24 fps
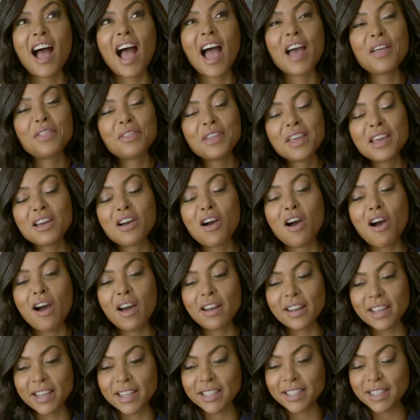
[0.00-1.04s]
I think
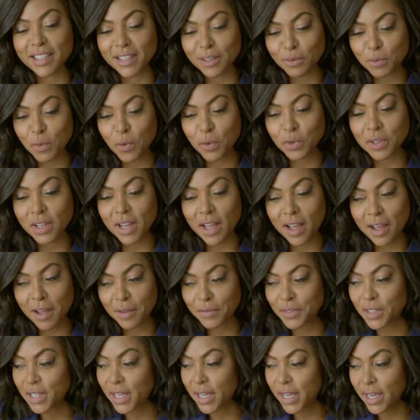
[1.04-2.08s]
audiences will
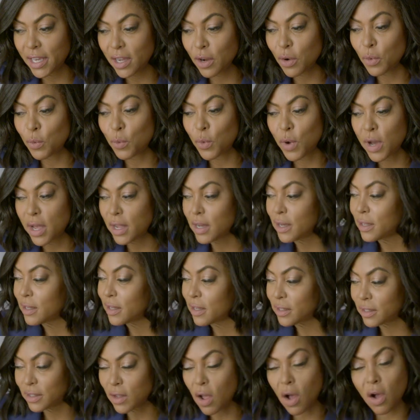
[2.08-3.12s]
love to hear
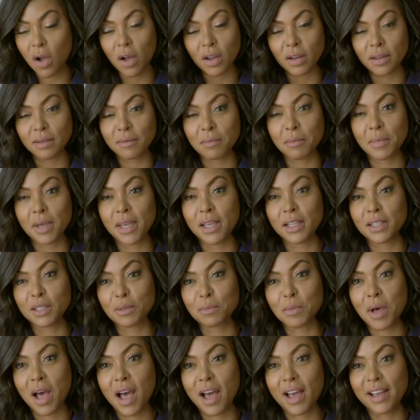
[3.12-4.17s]
what's on
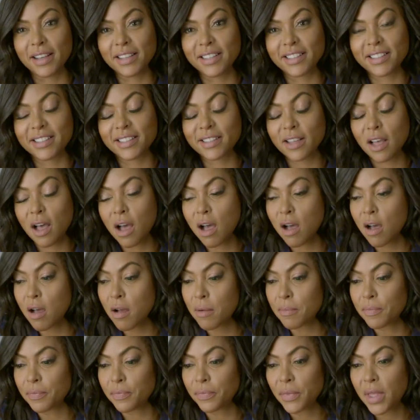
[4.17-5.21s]
men's minds.
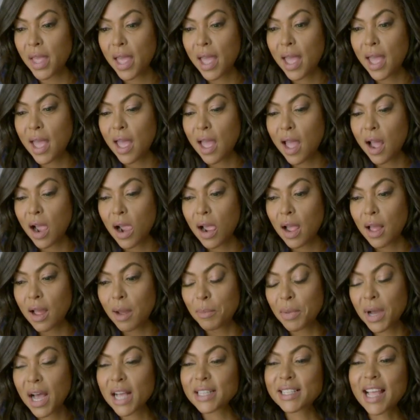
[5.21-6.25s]
Um,
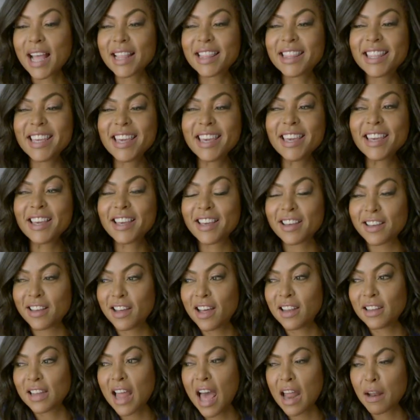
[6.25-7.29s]
because I think
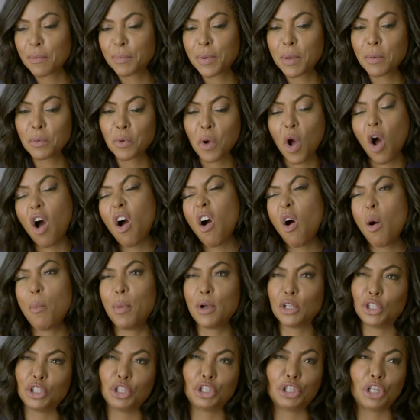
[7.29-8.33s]
a lot of people go, oh, a
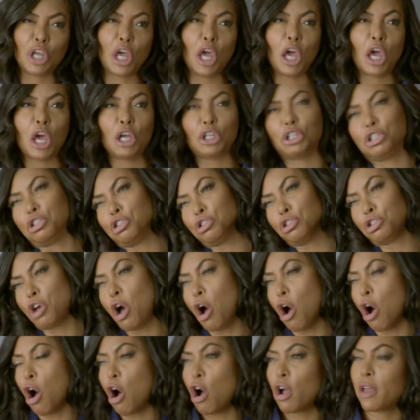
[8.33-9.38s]
bunch of sex and
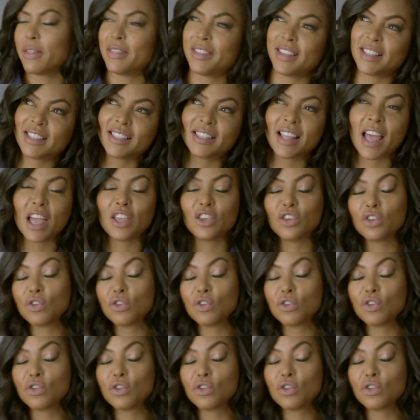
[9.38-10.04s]
talk and this and that.